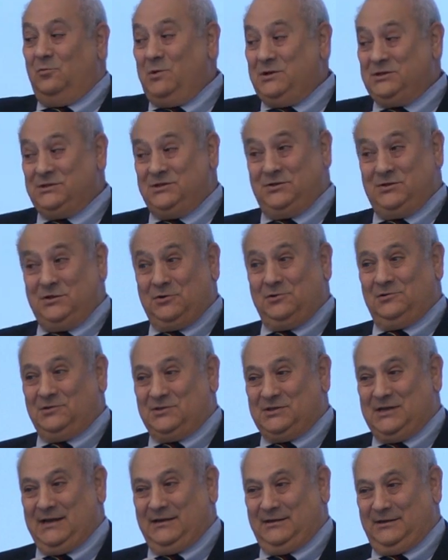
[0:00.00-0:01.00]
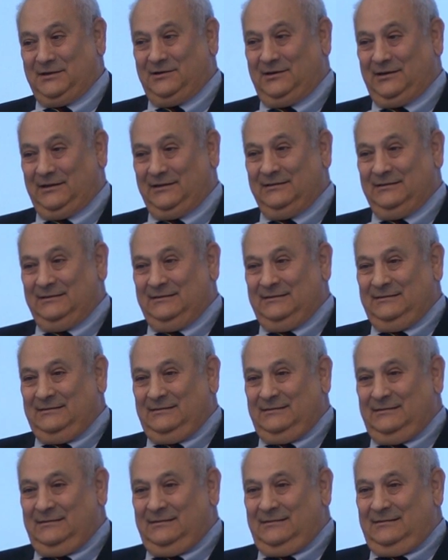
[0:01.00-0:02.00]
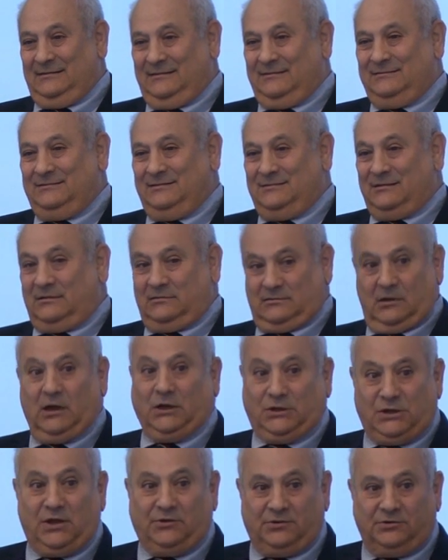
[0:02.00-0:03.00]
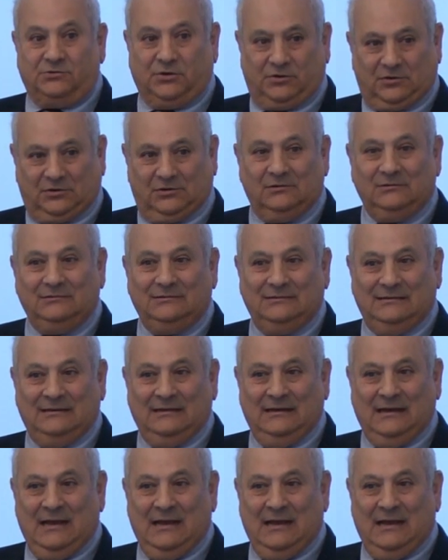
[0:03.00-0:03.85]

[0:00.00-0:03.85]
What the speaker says: what's the turtle standing on? And she says, another turtle.